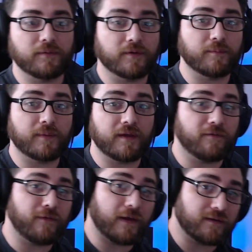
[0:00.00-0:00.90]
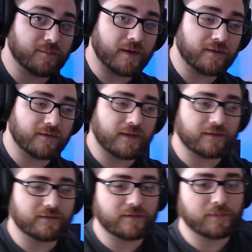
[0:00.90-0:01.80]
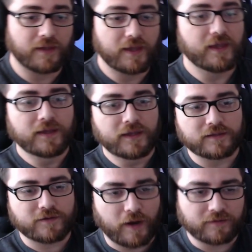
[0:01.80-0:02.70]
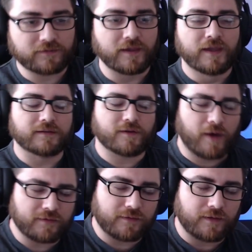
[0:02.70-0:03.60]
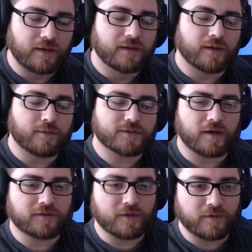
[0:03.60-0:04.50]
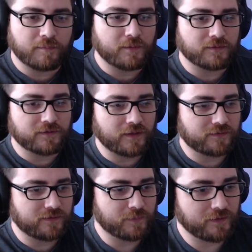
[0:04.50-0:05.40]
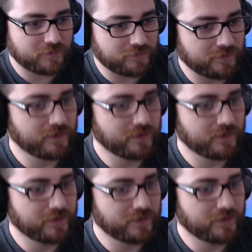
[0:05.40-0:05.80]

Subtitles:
Would it be affected by this SCP? It's crazy. It's crazy. Look what y'all doing to me with these SCPs.